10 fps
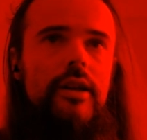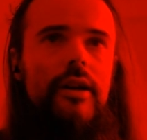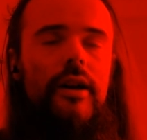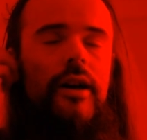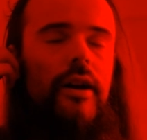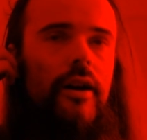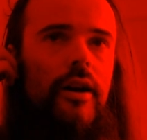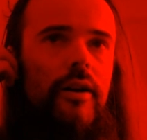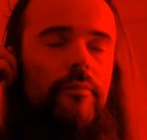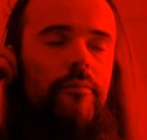
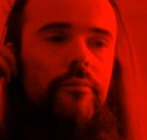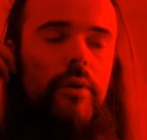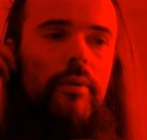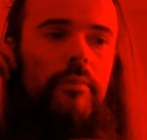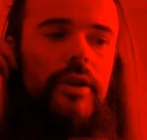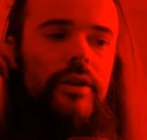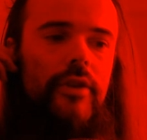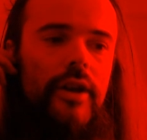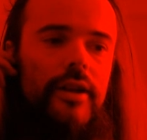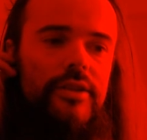Probably
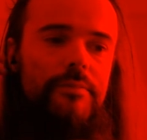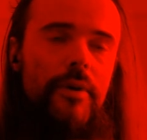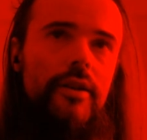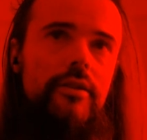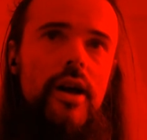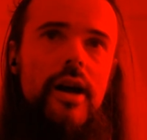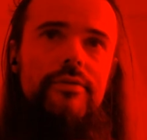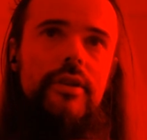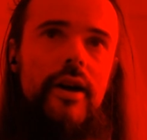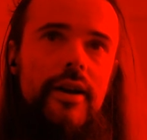the spike
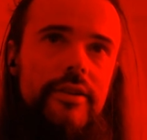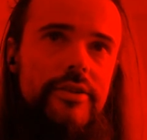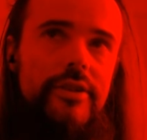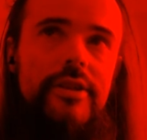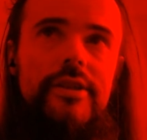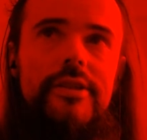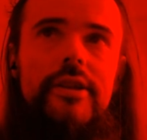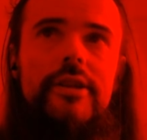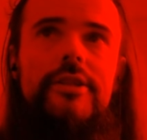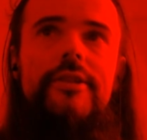gloves is
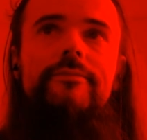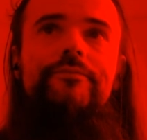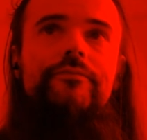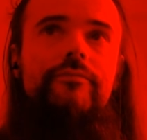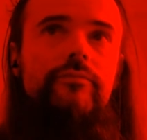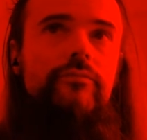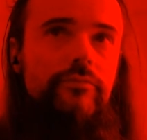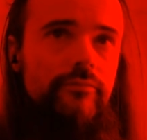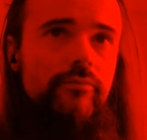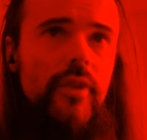easiest.
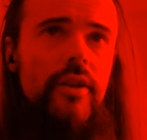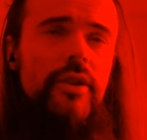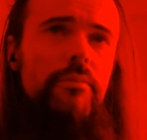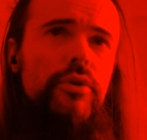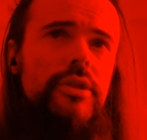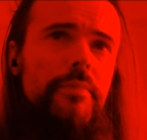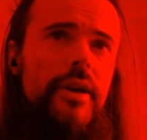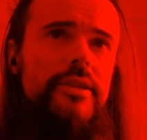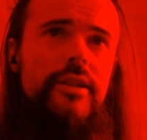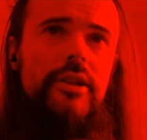The boots
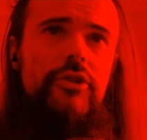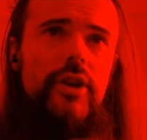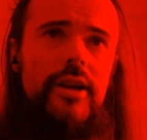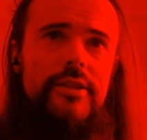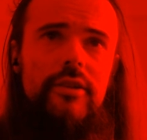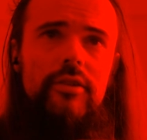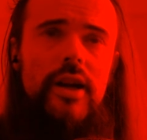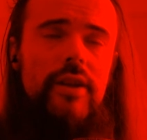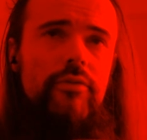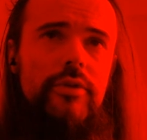basically just a
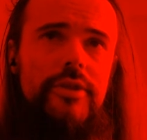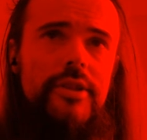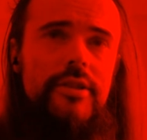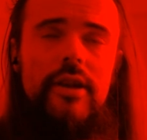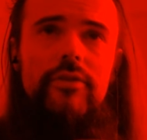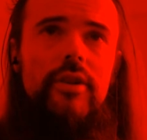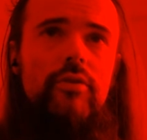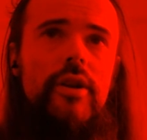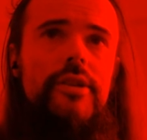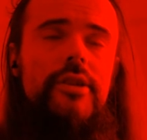life resist, nothing
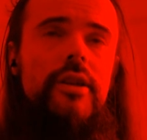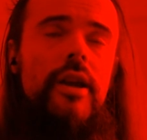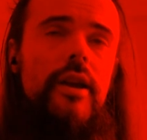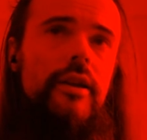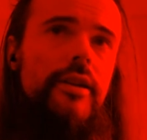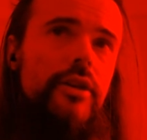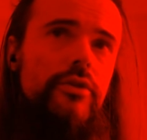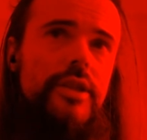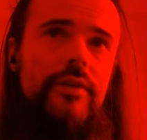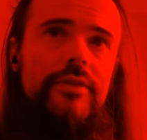crazy. Get
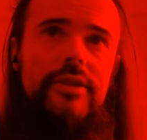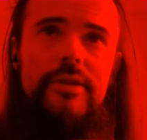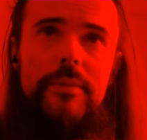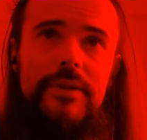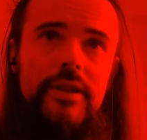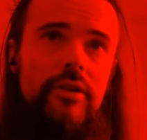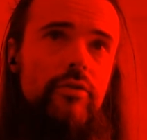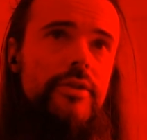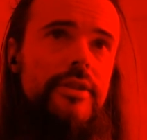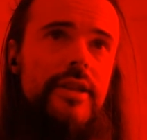yourself 60%
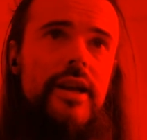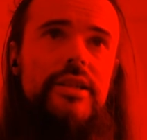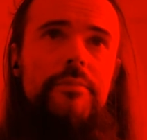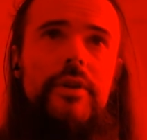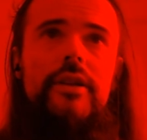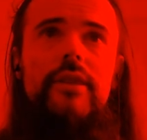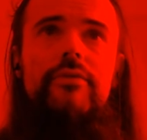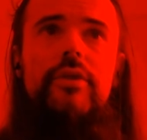increase attack speed if